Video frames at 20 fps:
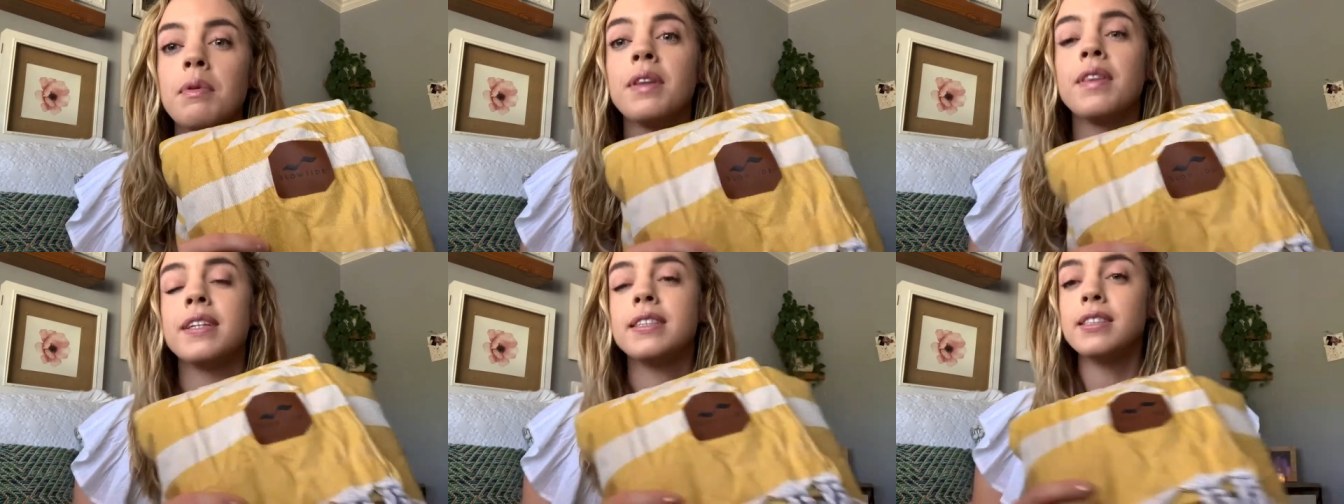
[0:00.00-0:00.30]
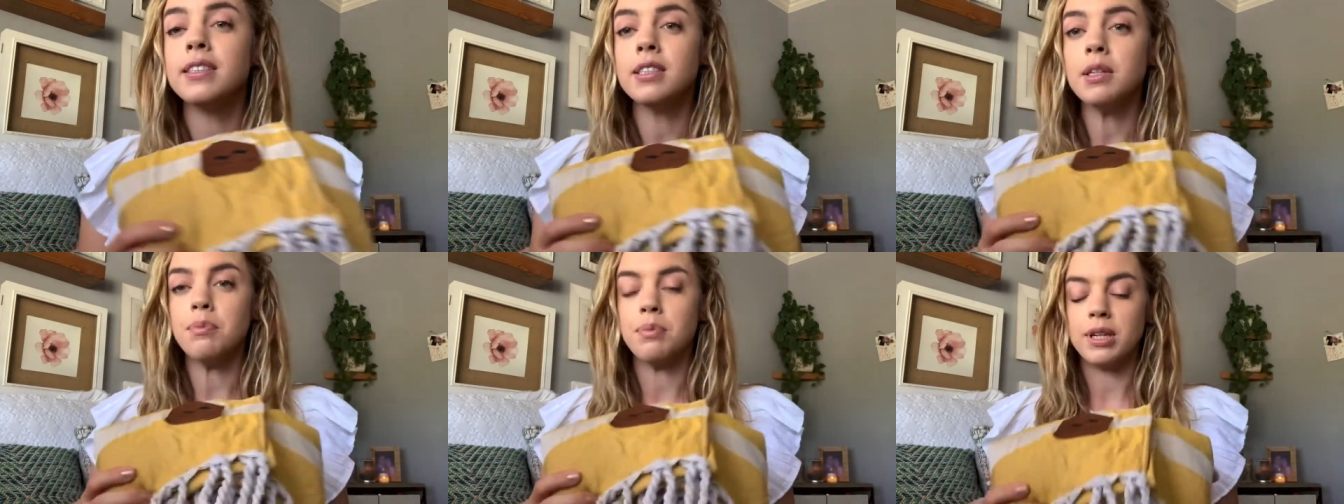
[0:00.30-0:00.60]
this
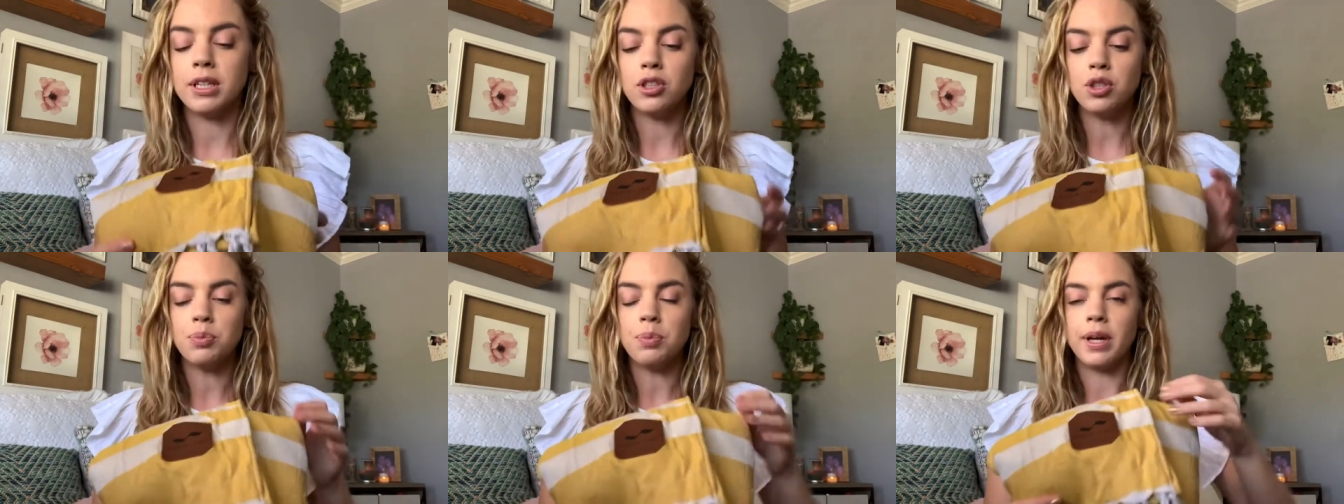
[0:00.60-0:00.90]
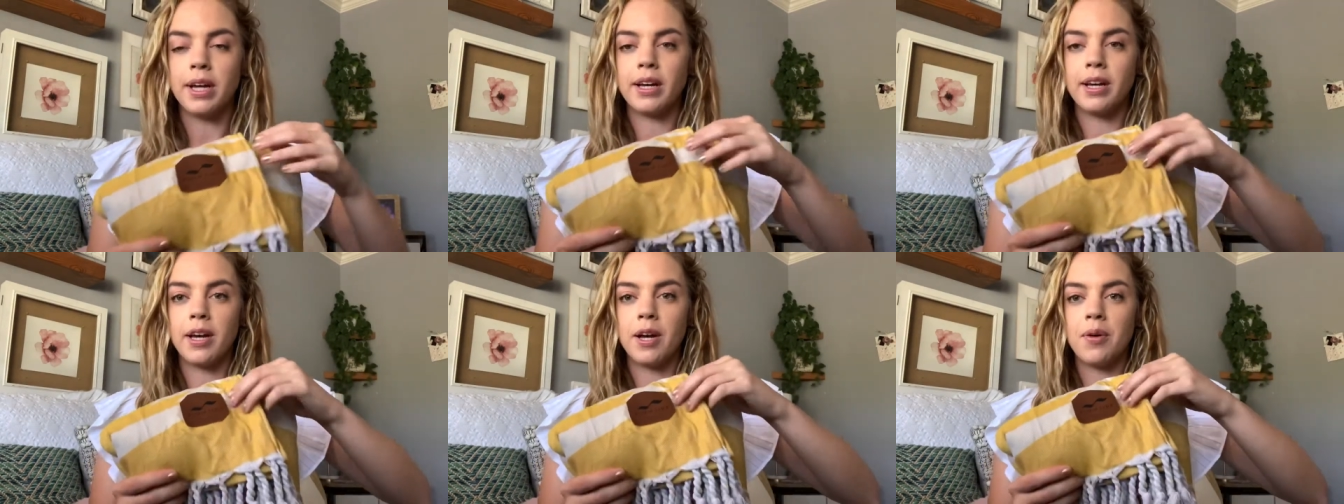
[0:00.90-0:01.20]
is a beach
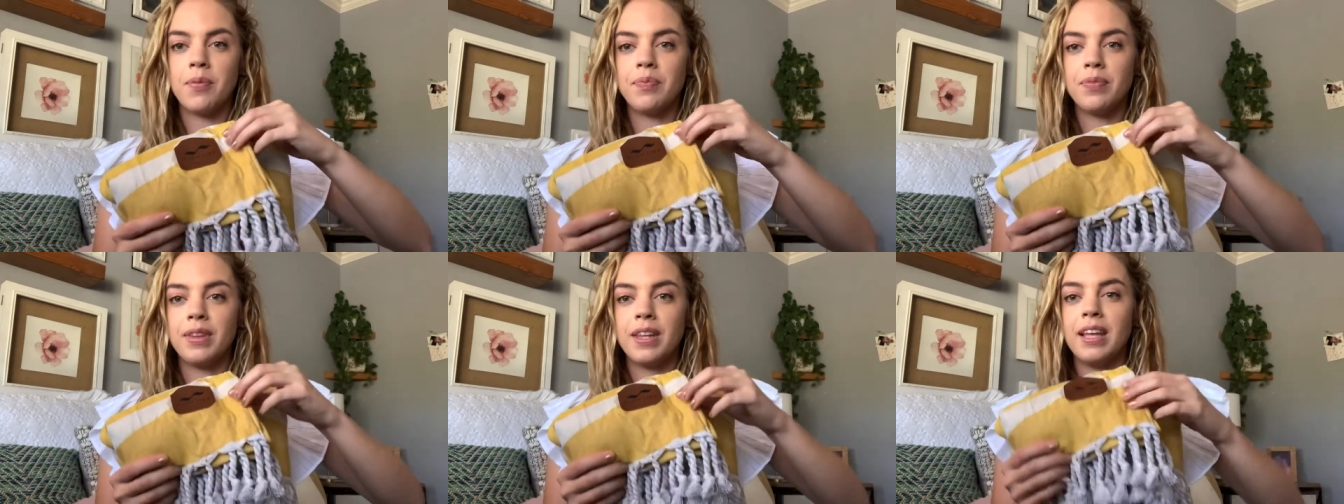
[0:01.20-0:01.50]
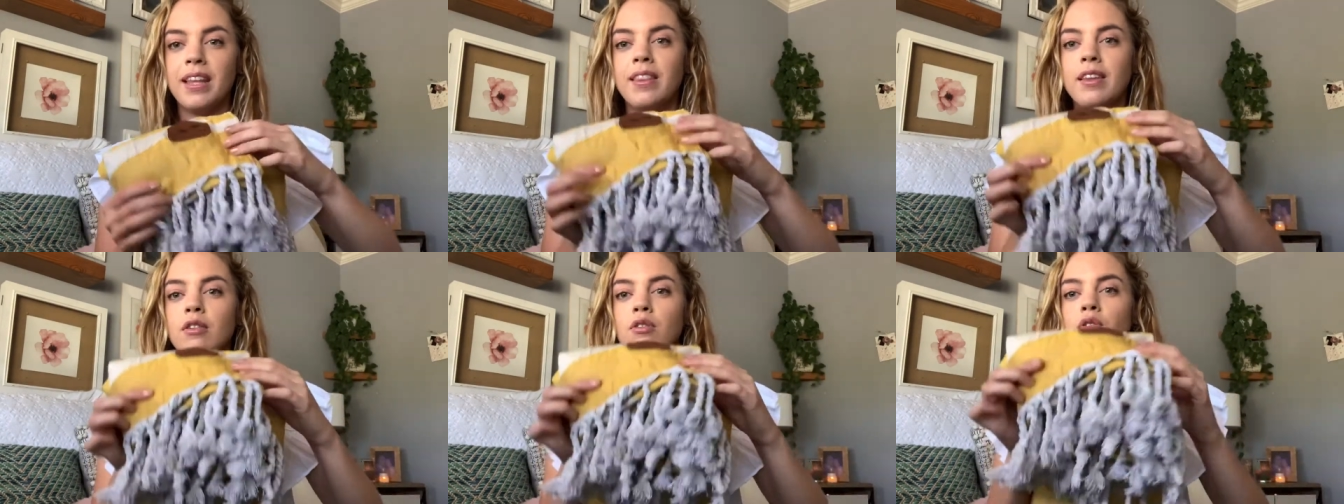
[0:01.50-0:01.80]
blanket
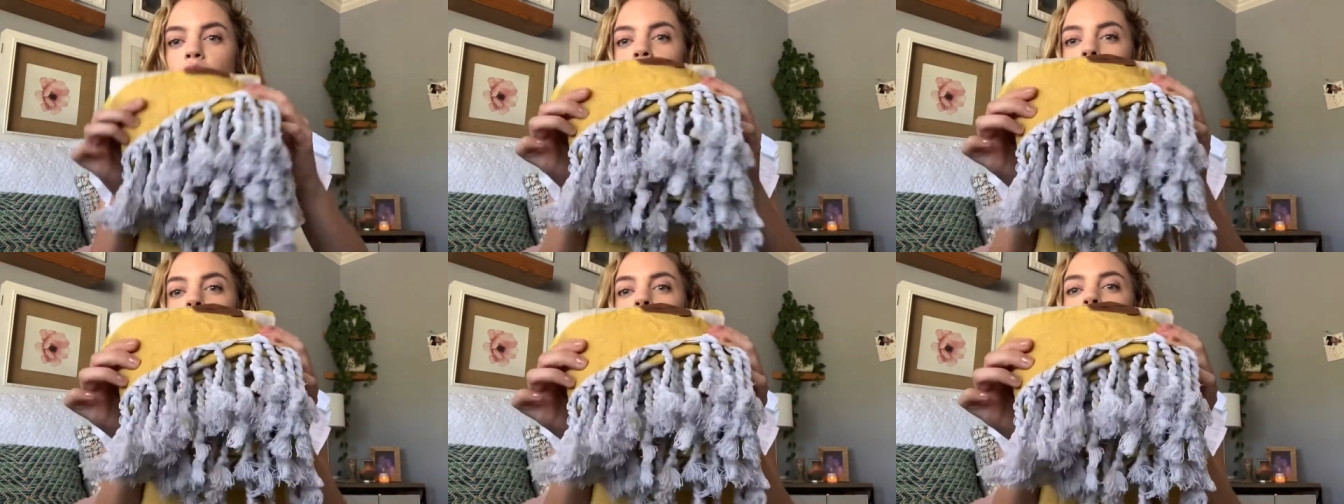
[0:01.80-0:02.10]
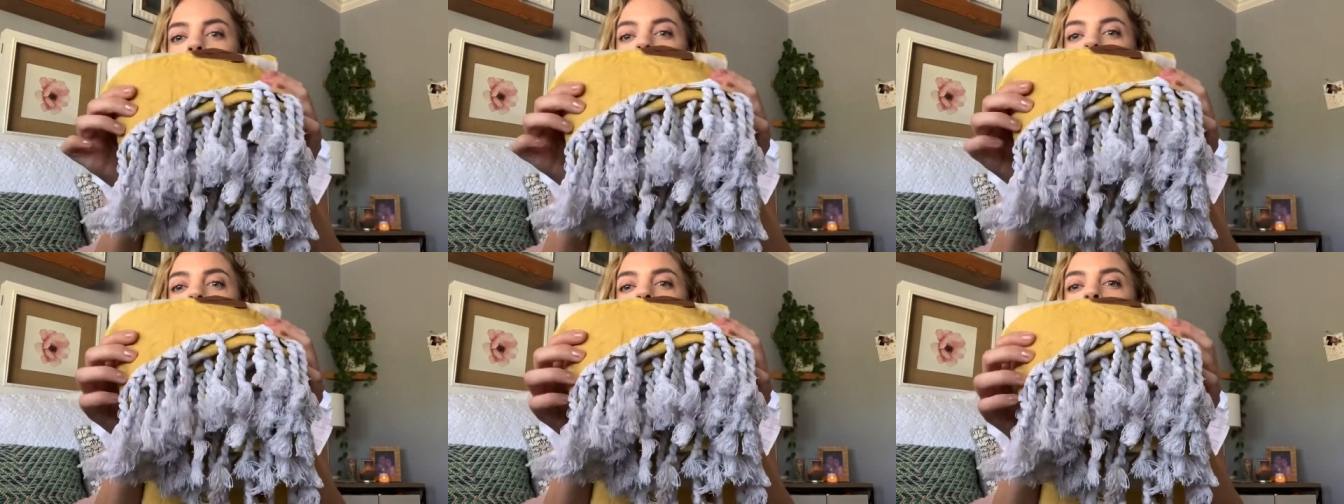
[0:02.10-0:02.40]
and the, look how
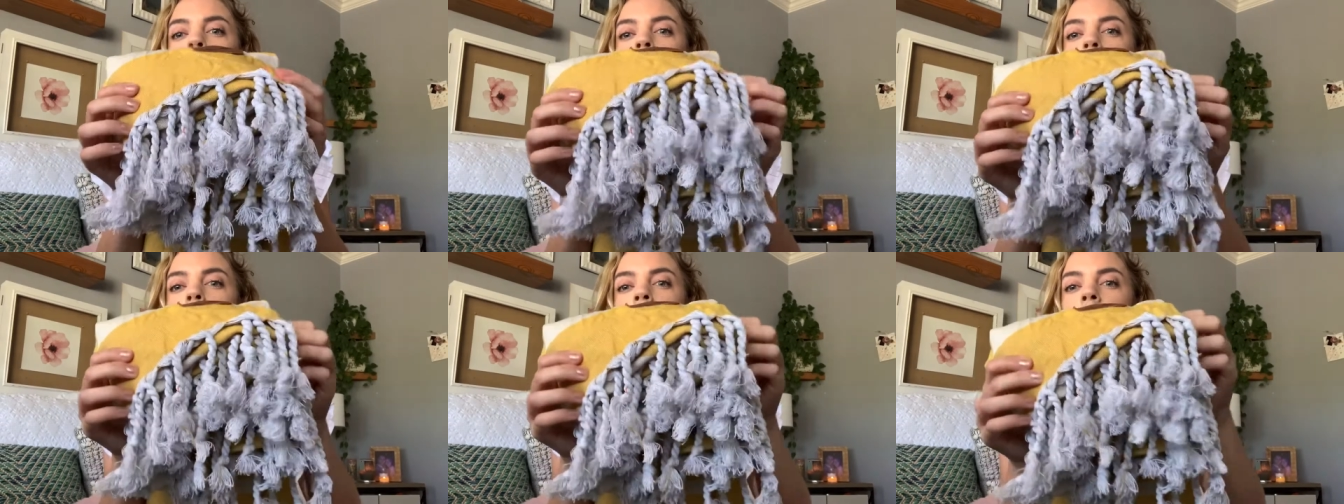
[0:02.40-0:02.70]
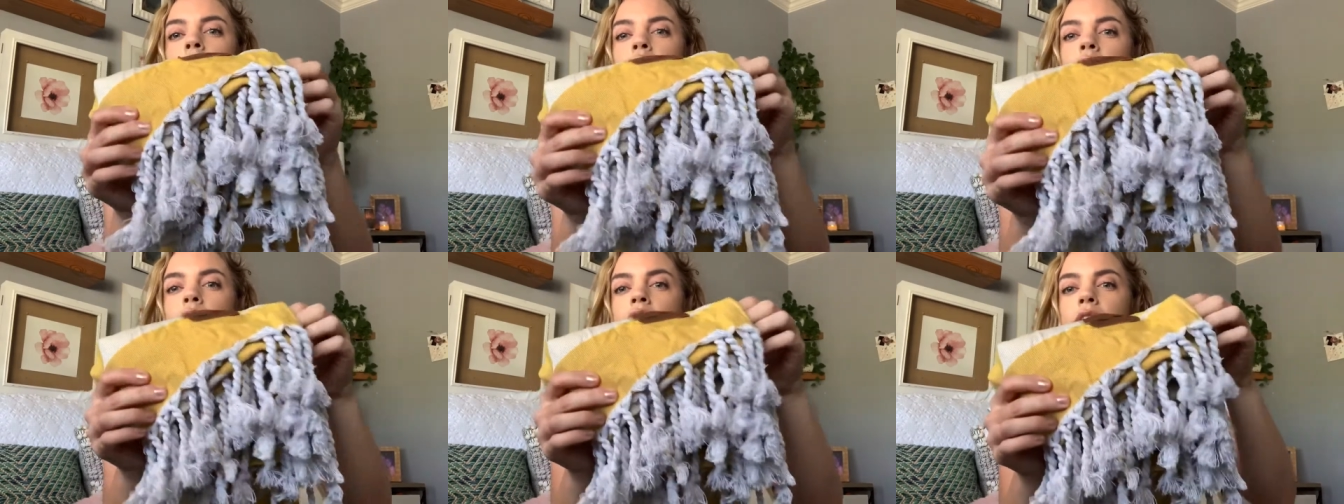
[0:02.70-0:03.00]
cute the
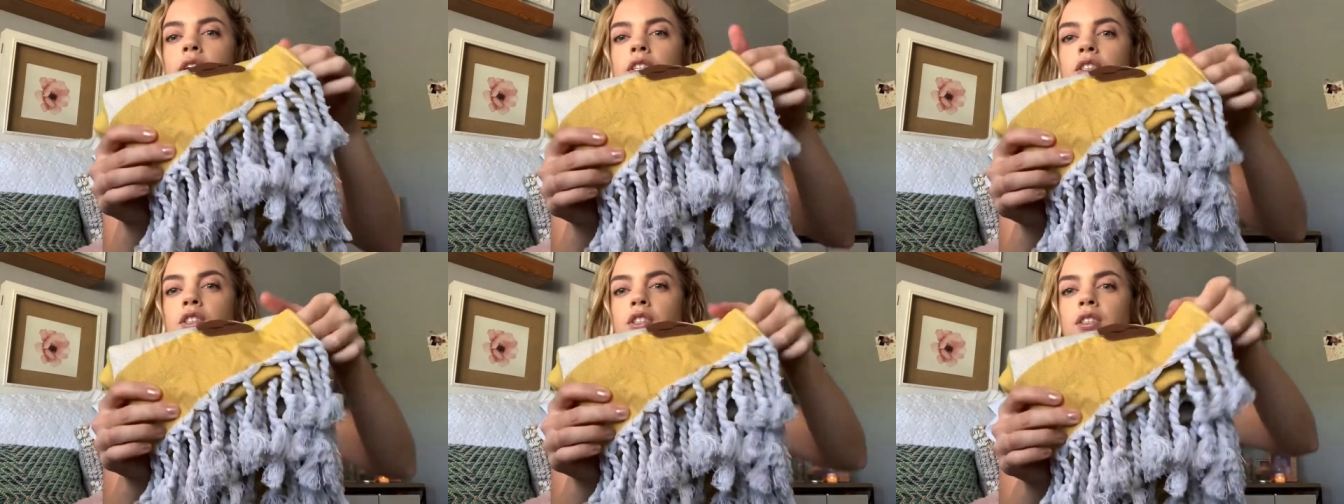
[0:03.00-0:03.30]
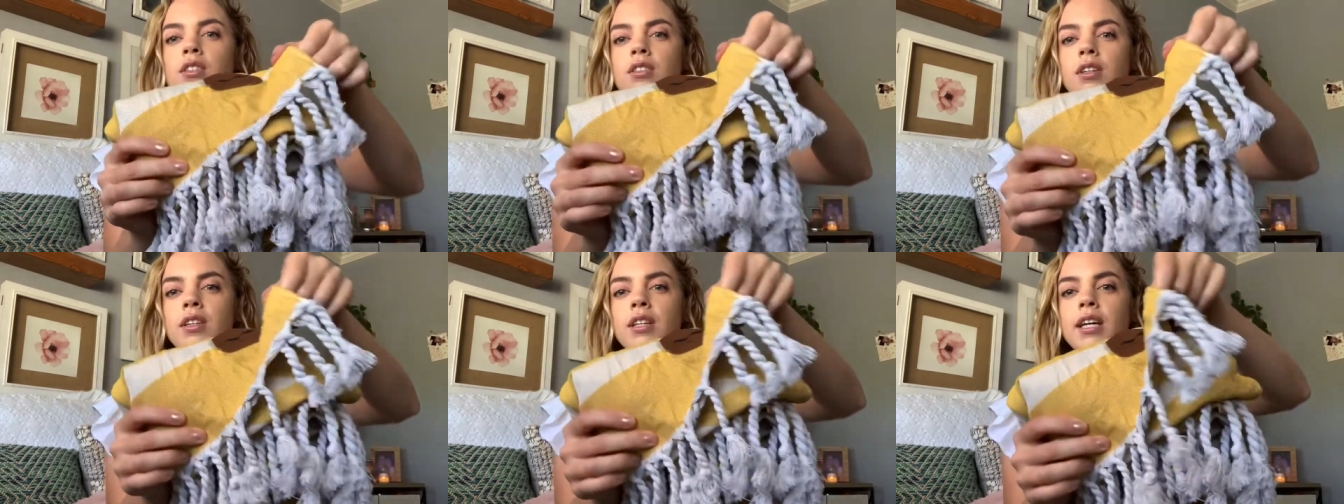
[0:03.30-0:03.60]
fringe is
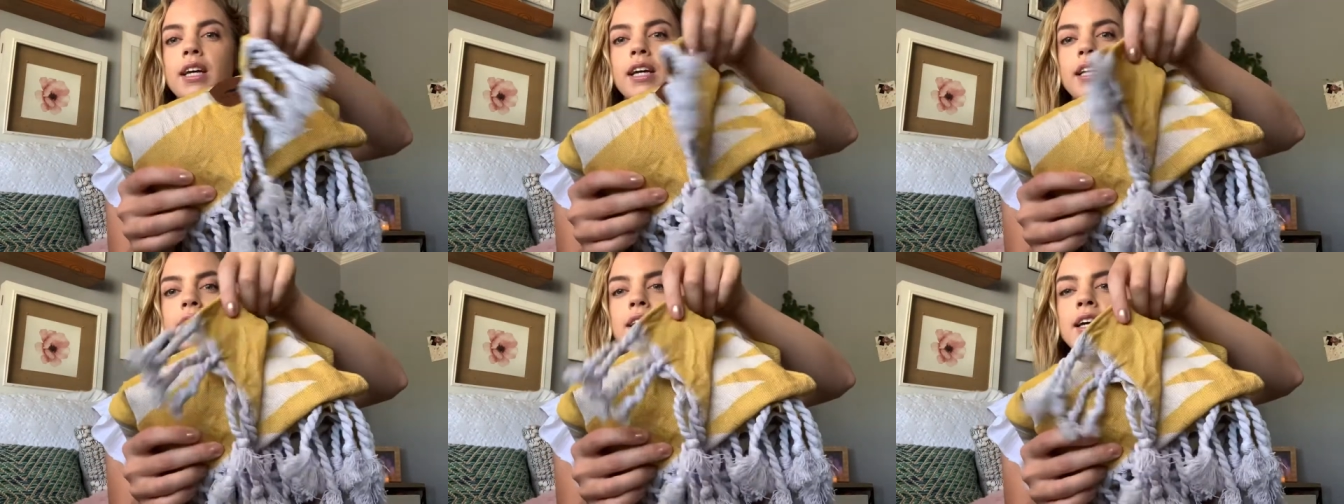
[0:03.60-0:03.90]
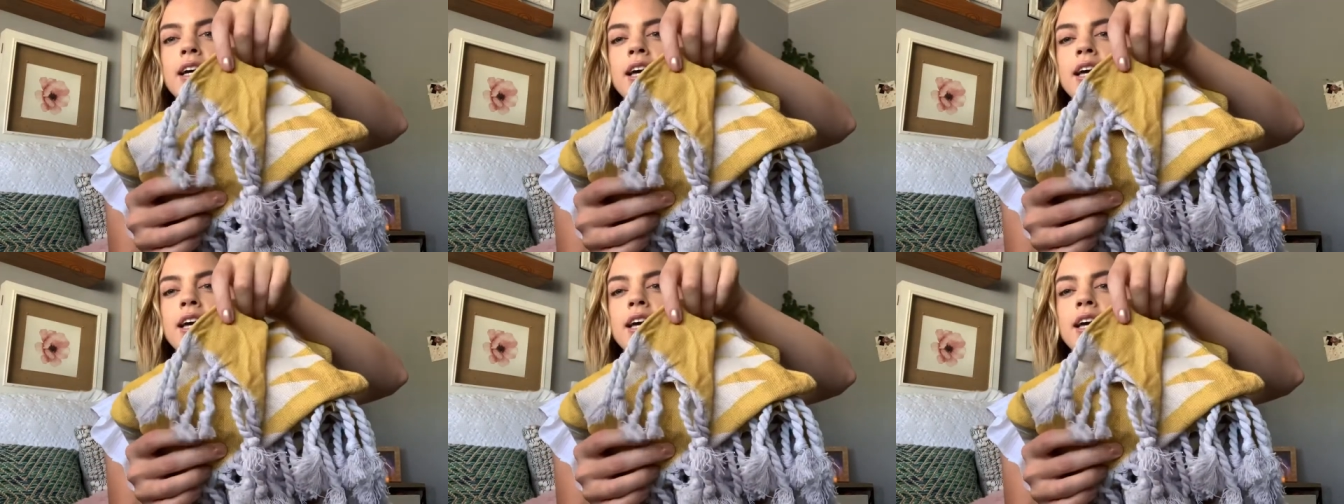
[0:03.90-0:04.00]
on the end